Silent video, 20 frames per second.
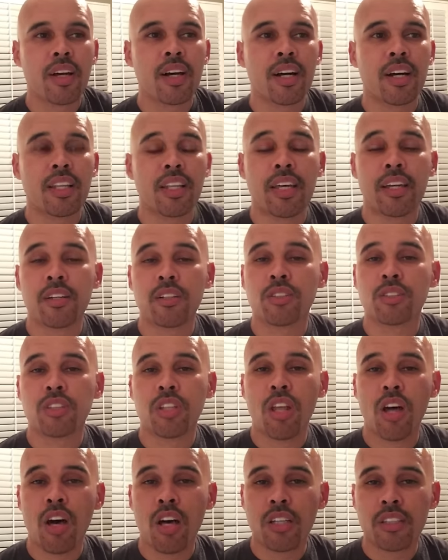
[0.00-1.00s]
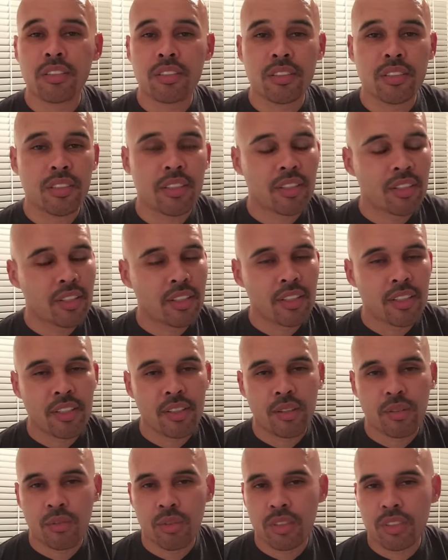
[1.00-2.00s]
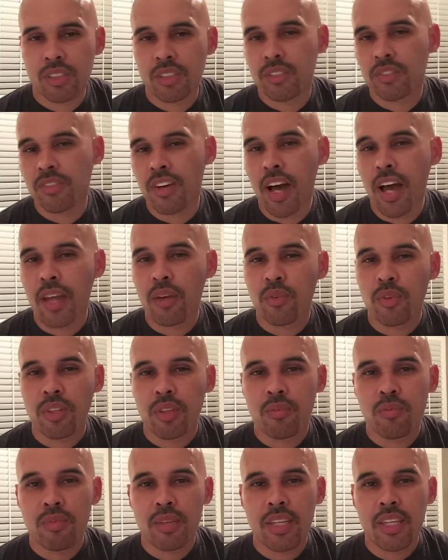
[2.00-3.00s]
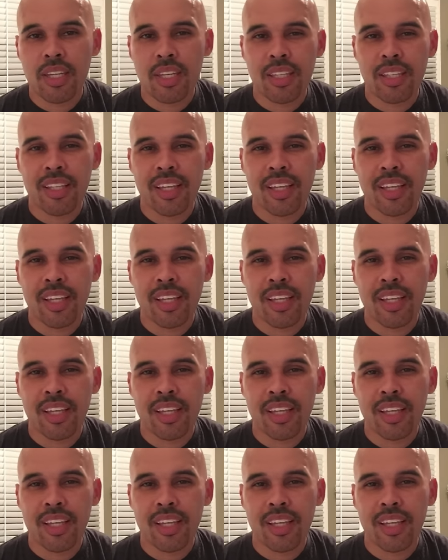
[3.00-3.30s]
Lakers lost, which is fine with me.